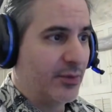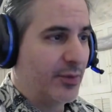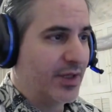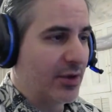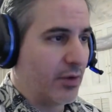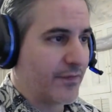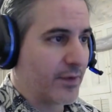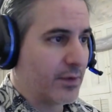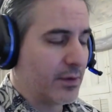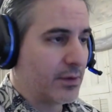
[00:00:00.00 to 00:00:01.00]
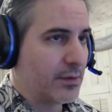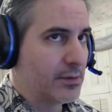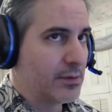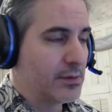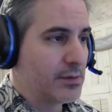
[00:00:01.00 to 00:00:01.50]
would be Gopher.
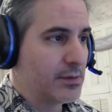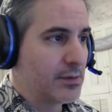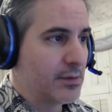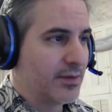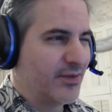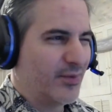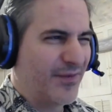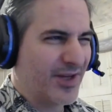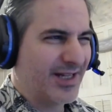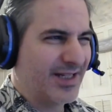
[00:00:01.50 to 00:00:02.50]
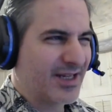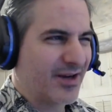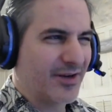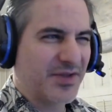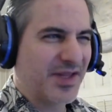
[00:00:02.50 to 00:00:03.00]
Do we forget any
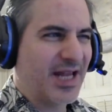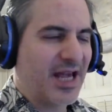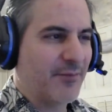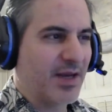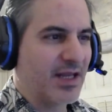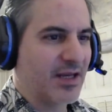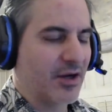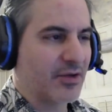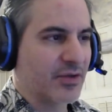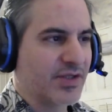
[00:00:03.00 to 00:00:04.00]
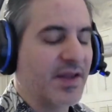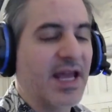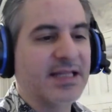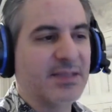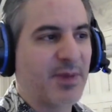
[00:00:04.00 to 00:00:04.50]
characters? They didn't have many characters. Then
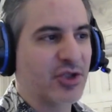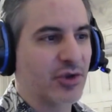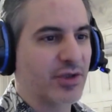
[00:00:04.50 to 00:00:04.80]
they had special